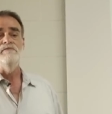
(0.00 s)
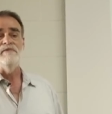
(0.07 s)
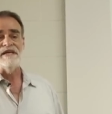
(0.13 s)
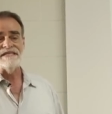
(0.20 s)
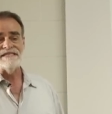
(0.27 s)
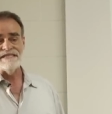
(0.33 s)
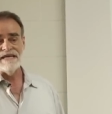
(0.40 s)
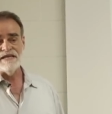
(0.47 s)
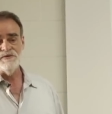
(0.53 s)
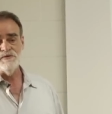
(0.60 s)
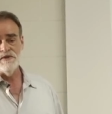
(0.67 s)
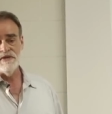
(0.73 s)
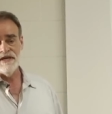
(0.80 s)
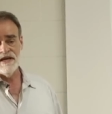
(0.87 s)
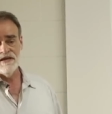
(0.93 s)
because
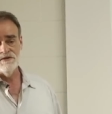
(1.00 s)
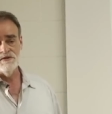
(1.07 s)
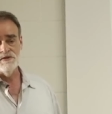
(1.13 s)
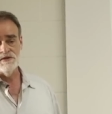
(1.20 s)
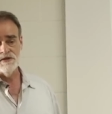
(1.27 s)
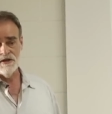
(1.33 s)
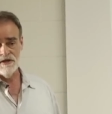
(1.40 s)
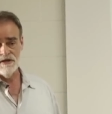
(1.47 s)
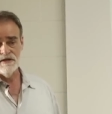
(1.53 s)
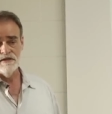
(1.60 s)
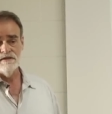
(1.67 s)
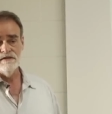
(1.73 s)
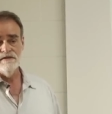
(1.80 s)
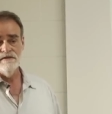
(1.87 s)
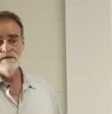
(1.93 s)
that's where the answers
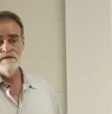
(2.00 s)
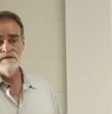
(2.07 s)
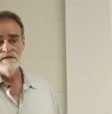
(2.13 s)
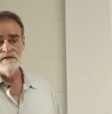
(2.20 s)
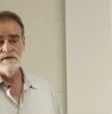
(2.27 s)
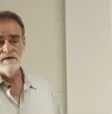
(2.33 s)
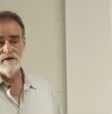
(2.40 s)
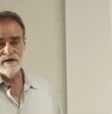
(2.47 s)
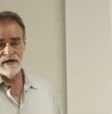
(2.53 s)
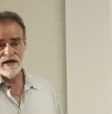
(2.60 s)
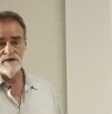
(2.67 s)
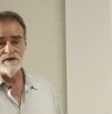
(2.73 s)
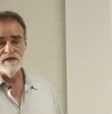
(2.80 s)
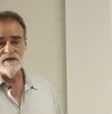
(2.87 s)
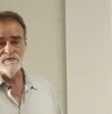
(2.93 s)
are, are
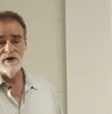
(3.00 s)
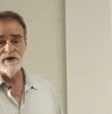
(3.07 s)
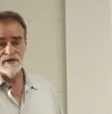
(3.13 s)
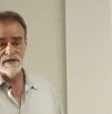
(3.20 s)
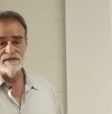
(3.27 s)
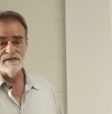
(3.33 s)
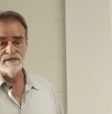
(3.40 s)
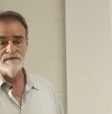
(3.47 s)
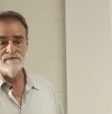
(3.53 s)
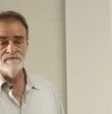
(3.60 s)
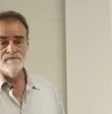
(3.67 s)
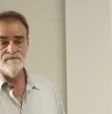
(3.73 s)
out in the markets.